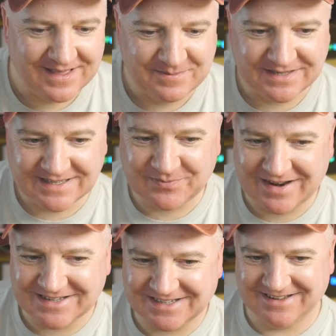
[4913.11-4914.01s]
Mrs.
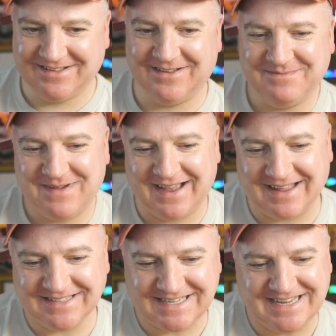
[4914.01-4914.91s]
Brent, my
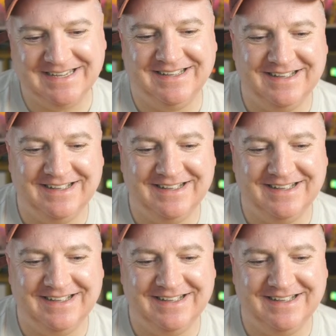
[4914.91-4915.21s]
auntie.